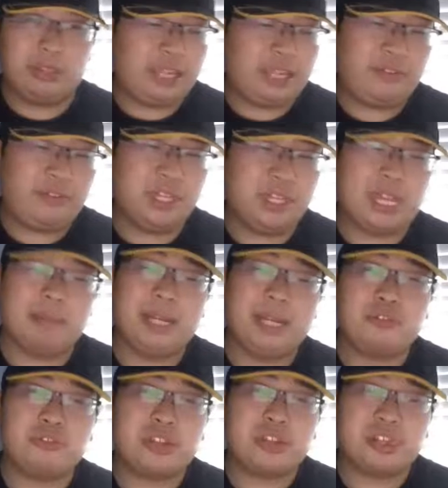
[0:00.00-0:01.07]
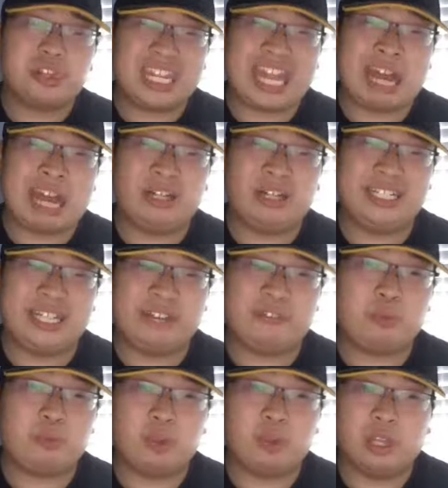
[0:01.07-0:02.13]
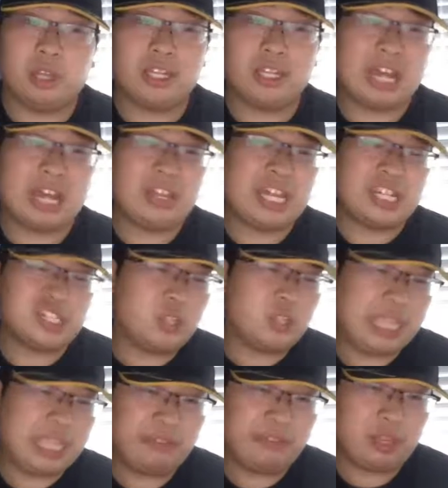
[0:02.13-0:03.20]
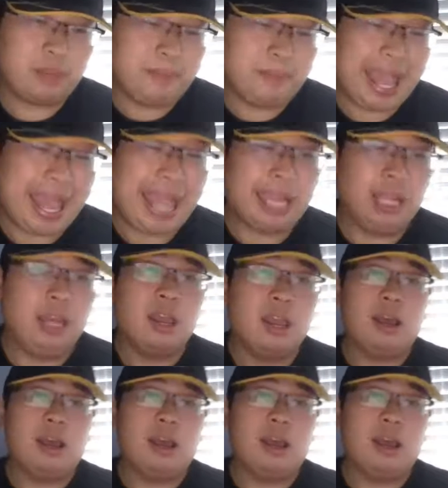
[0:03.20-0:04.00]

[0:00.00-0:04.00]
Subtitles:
defense. I'm interested in seeing how our defense will look now that Sean Davis is back.